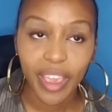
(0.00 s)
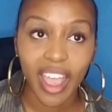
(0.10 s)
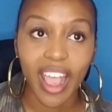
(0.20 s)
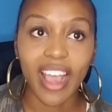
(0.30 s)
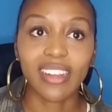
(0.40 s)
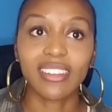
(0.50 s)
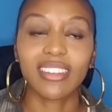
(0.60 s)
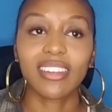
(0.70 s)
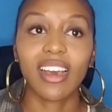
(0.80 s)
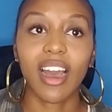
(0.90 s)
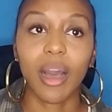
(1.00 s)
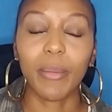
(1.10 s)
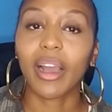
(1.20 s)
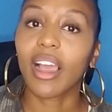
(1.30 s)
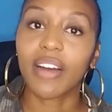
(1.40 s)
and
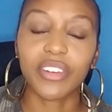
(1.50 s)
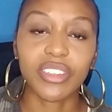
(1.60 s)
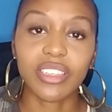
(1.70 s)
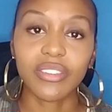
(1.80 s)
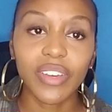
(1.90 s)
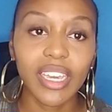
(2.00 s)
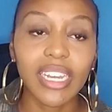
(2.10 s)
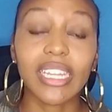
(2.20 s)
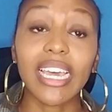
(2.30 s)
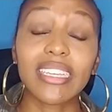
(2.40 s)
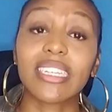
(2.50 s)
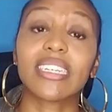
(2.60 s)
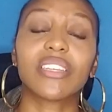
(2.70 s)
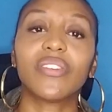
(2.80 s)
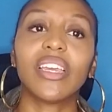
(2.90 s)
uncovers his feet and lays at
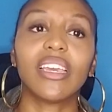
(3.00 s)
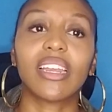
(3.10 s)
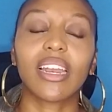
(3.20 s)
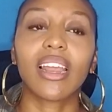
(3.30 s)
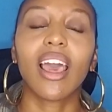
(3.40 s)
his feet. And